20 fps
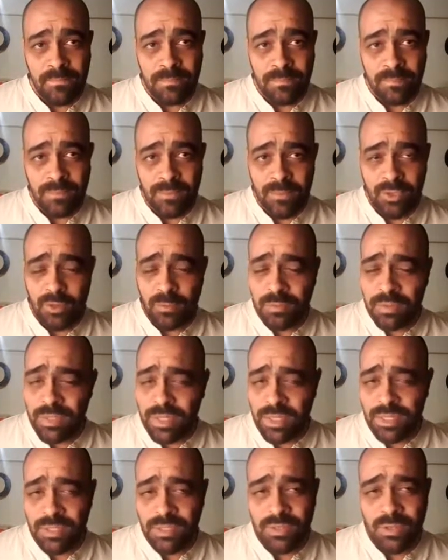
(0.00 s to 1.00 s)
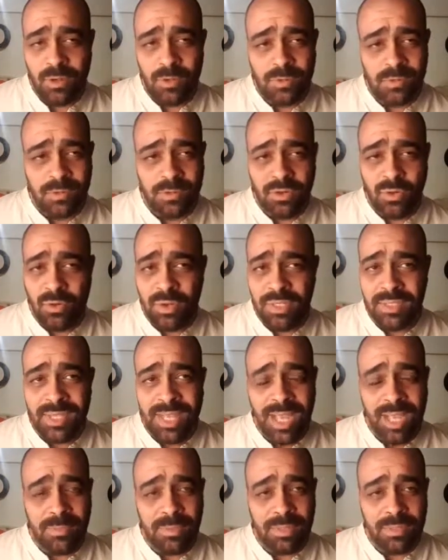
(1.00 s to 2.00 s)
So please don't quit
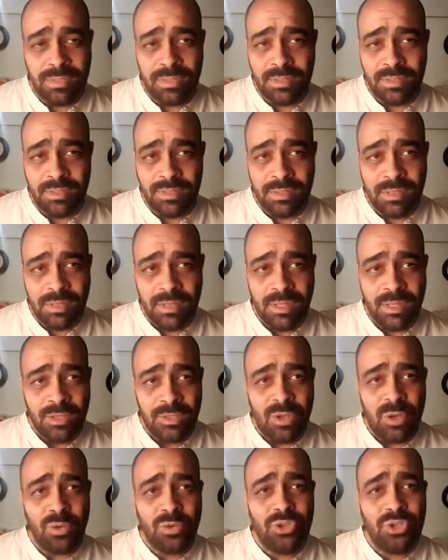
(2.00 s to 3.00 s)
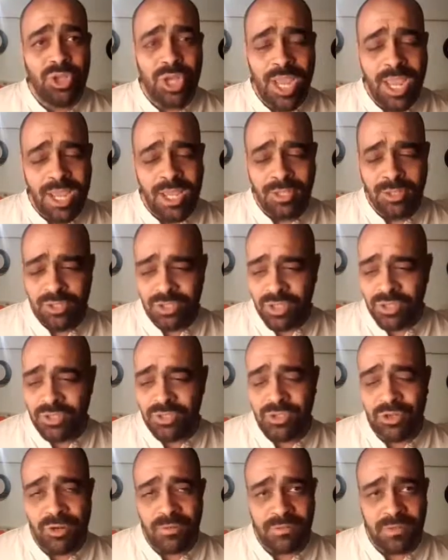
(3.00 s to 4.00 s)
habits. Don't change the
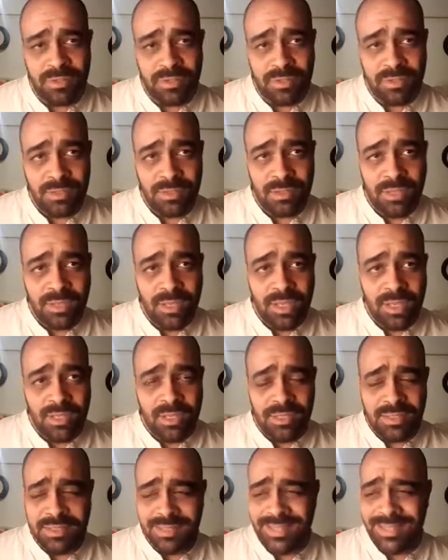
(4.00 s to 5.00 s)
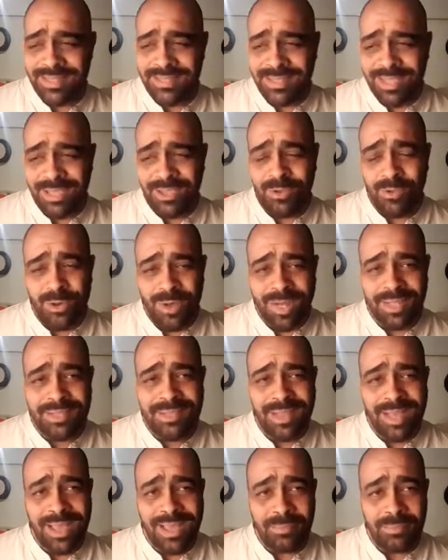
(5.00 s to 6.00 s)
surface, because it's going to take you quite a
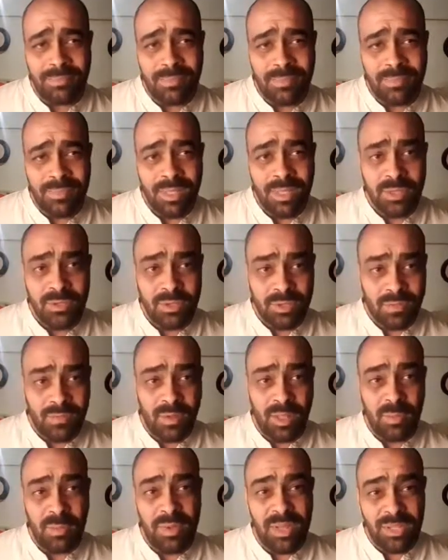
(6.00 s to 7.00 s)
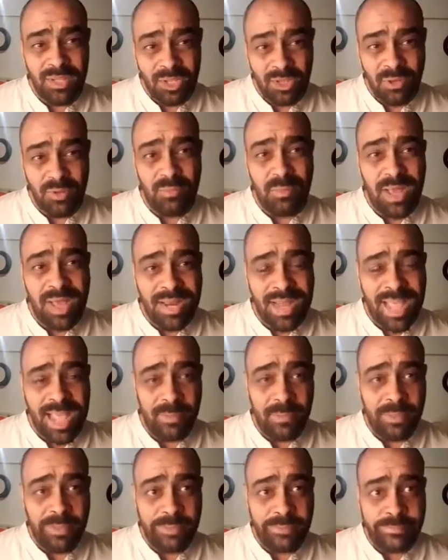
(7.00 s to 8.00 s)
time to develop a new bad
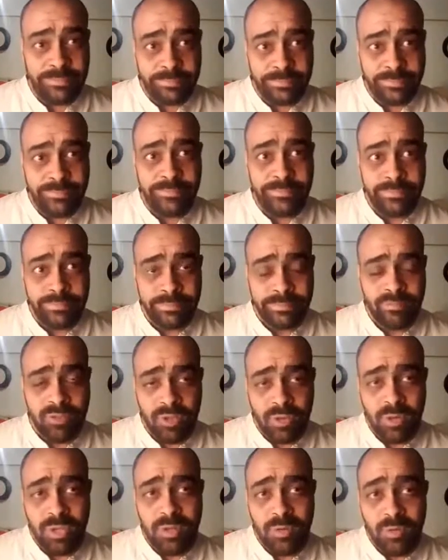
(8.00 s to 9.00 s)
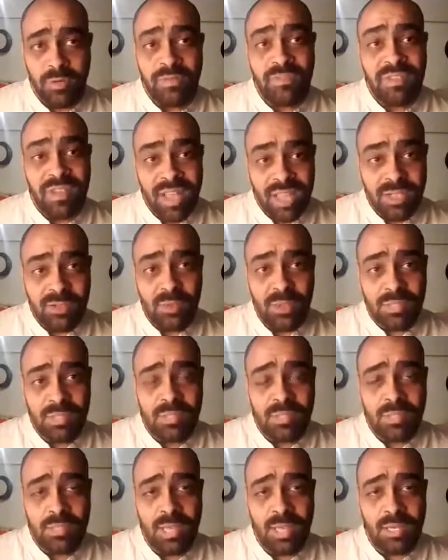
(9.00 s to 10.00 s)
habit so it can reflect what's
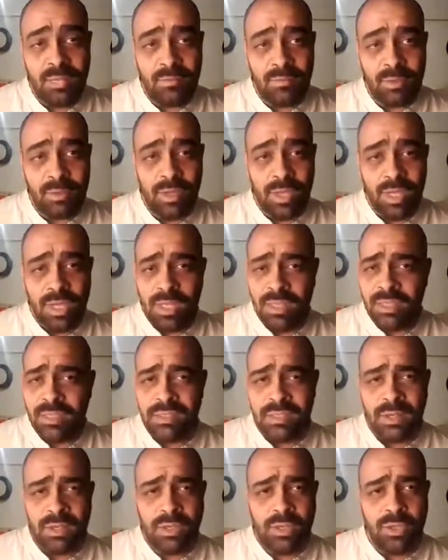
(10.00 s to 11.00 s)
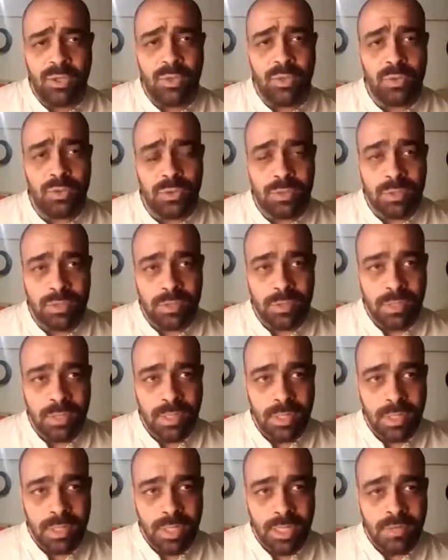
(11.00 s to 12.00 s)
inside of you. These are cues.
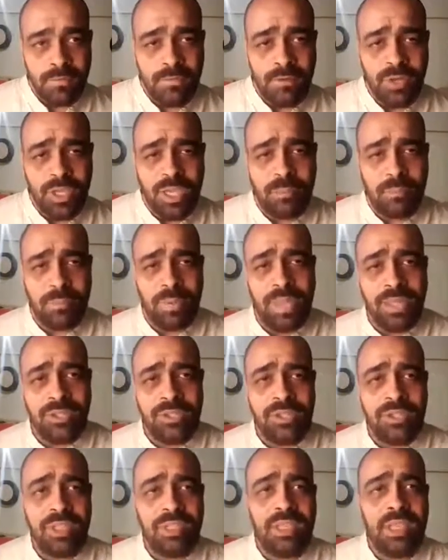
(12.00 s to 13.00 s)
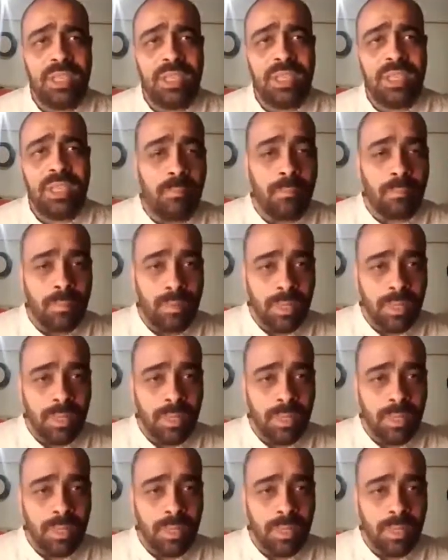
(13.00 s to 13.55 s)
If you get pinched in the arm,